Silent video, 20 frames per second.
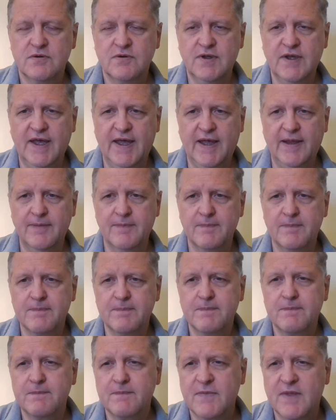Okay.
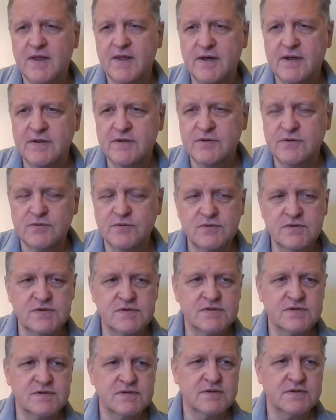
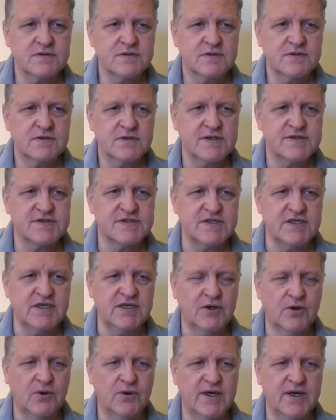Dus is
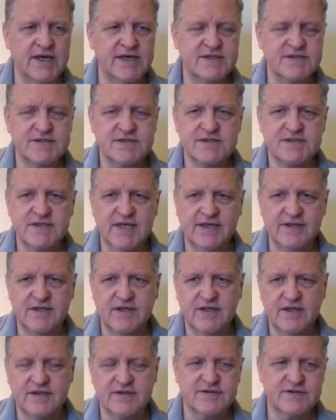D-O-S.
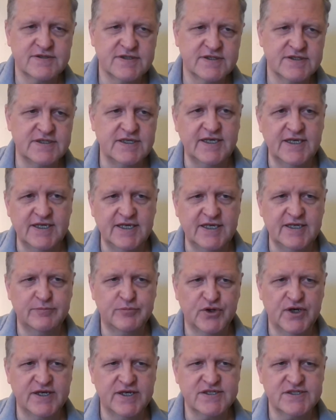It's the D-E
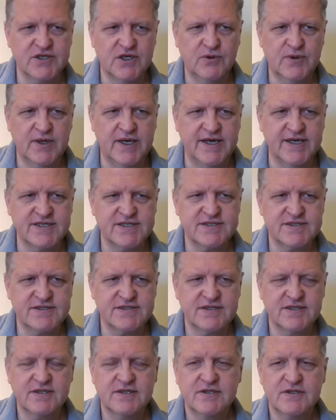plus O-S,
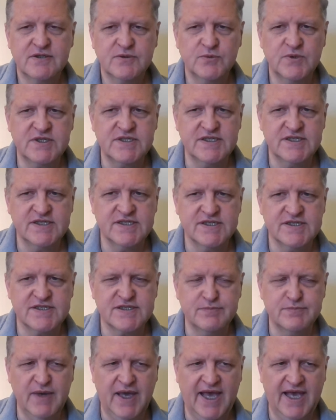which
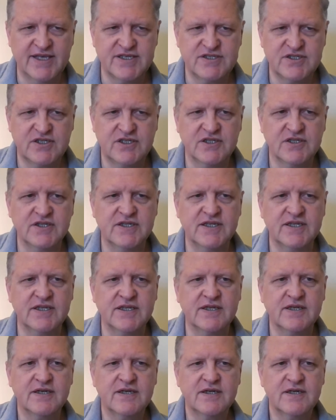is
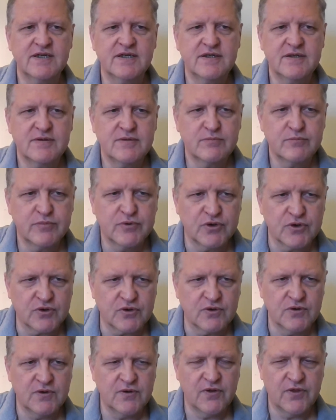masculine
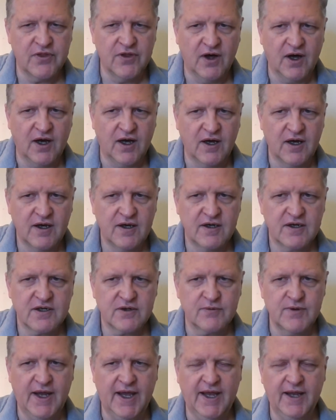plural, the,
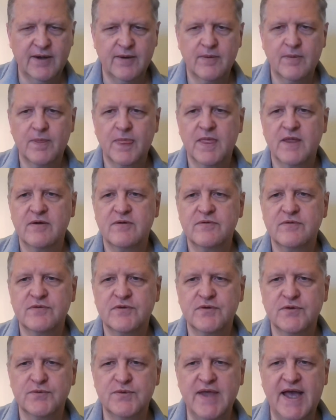right?
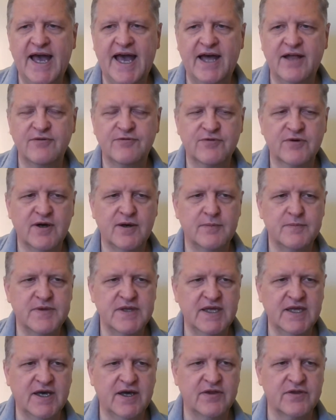So not from
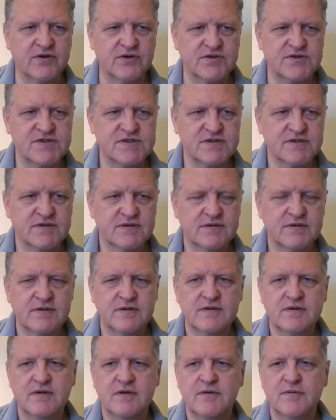the others.
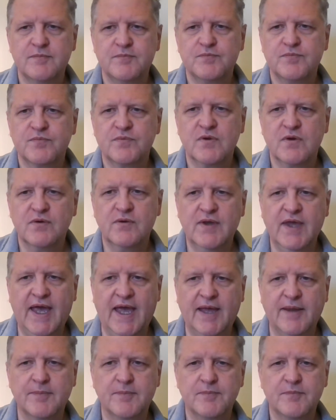Okay.